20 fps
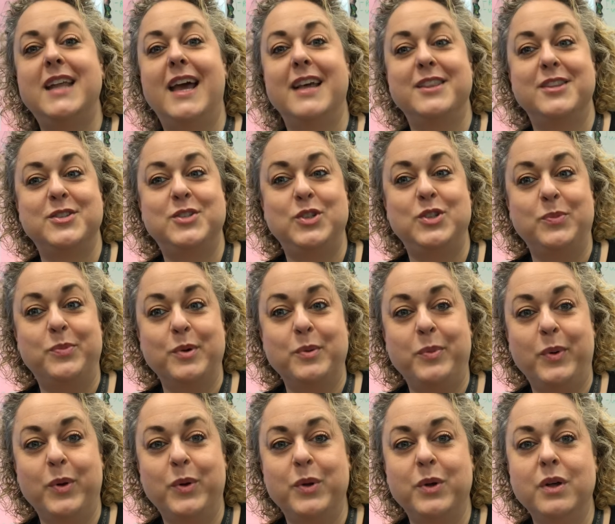at the Super
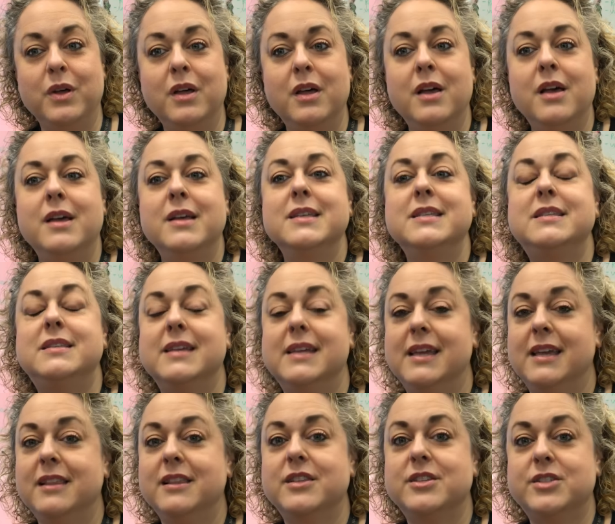Bowl
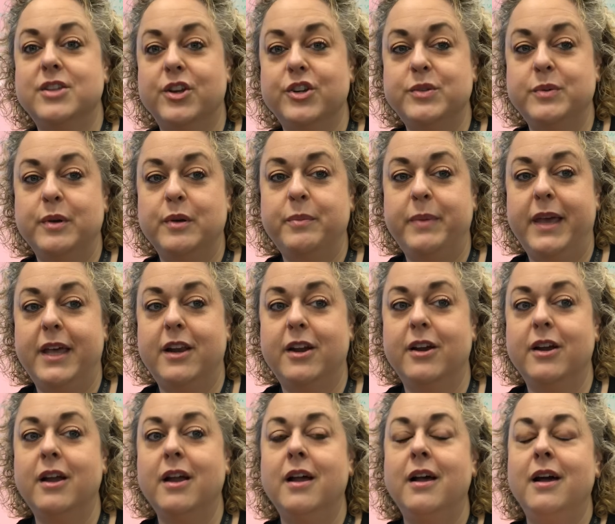singing the Star-Spangled
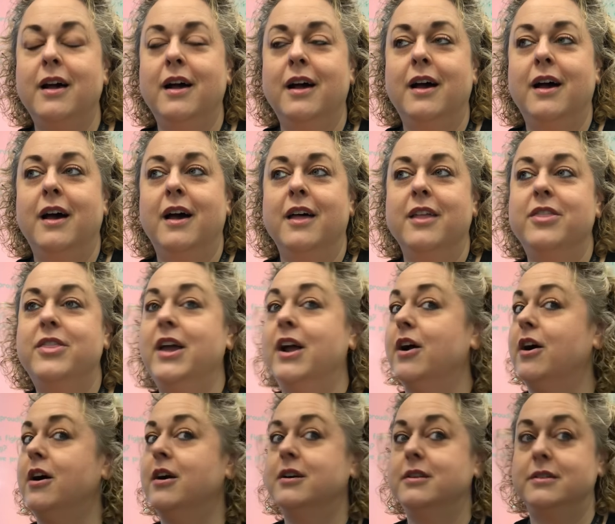Banner. There
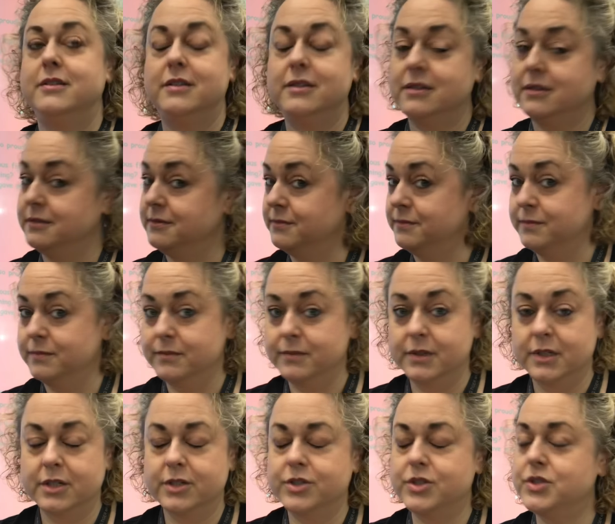are
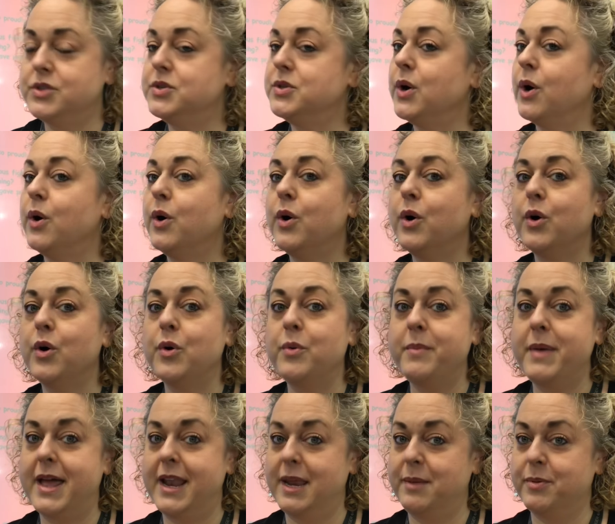so
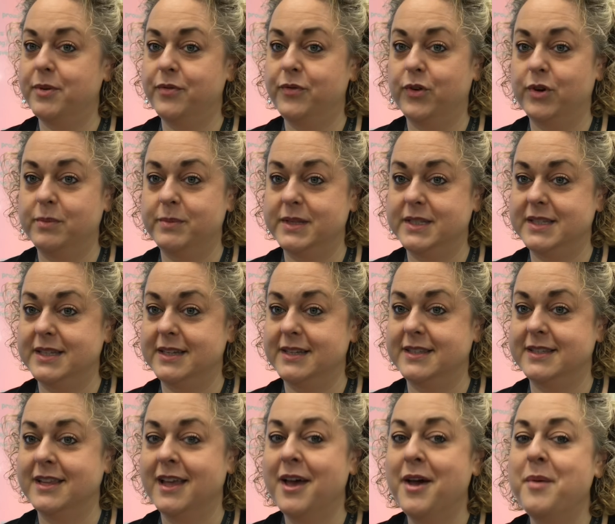many
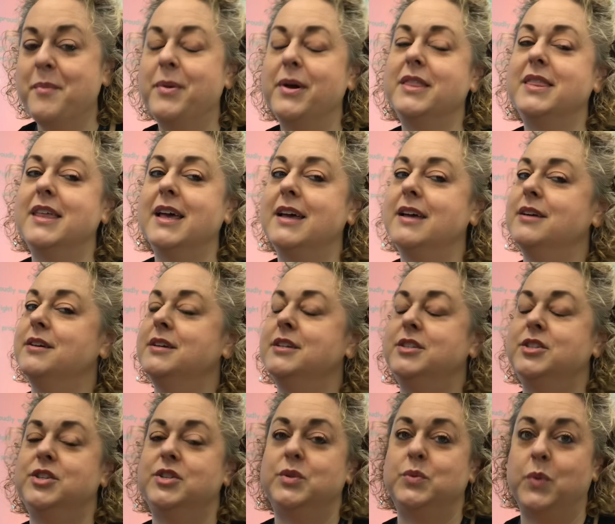performances, but that
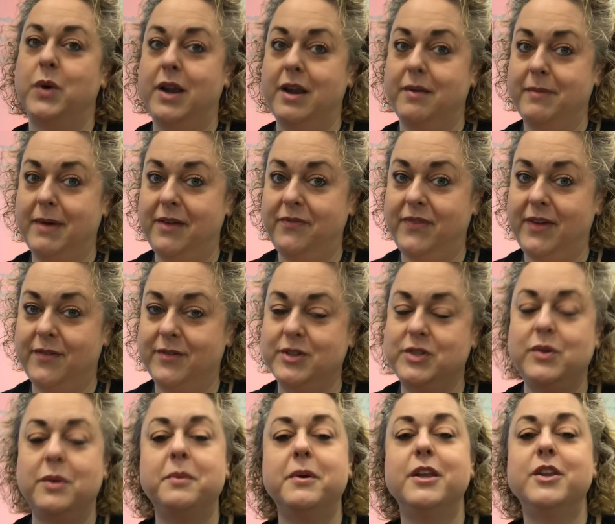is just one of my favorites.
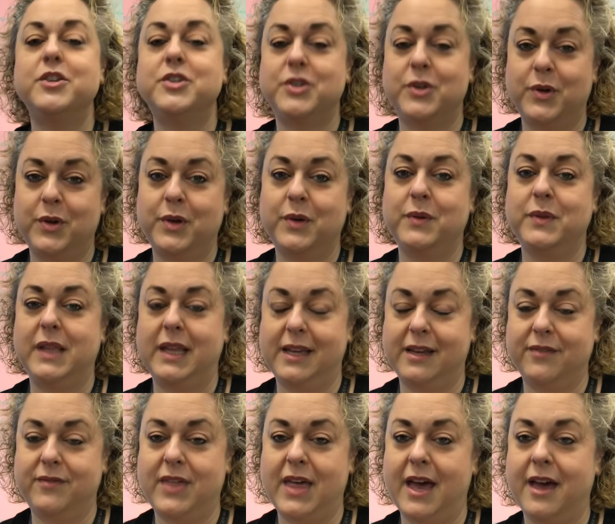So I'm going to show you a link
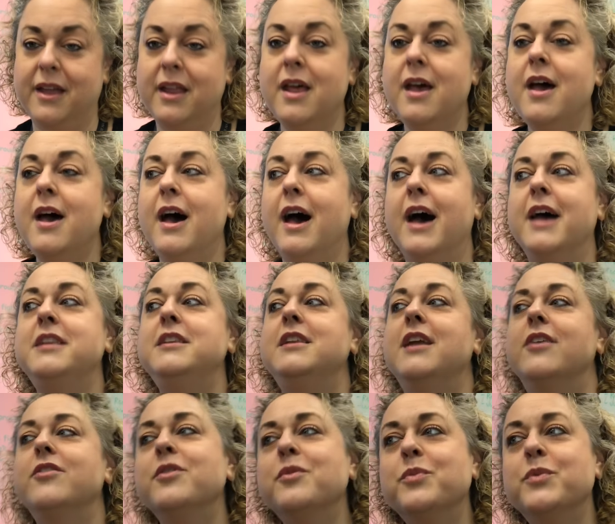of that.
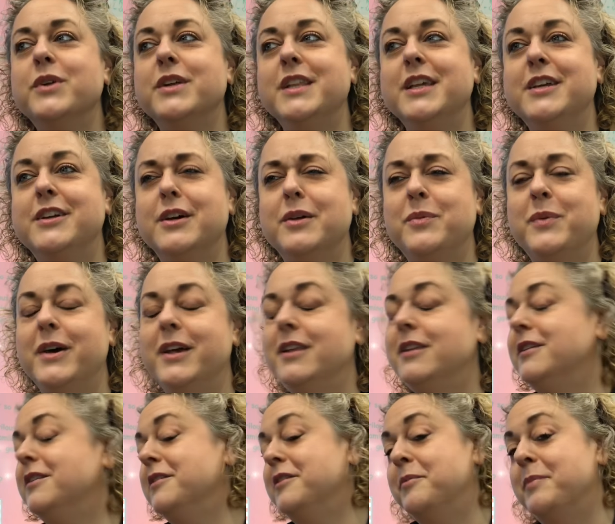Another really good
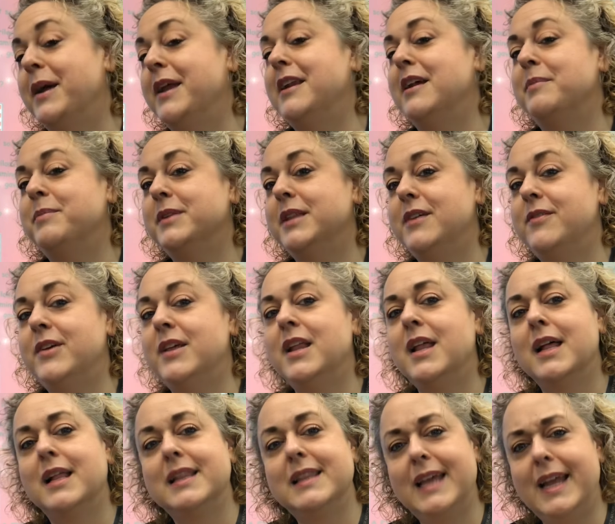one, you might not believe it,
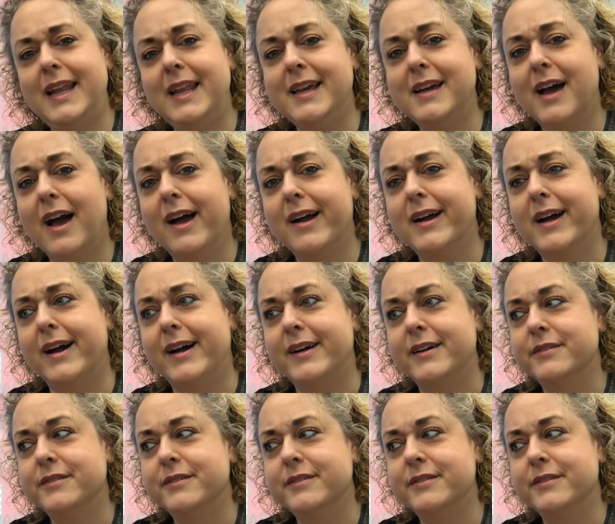Lady Gaga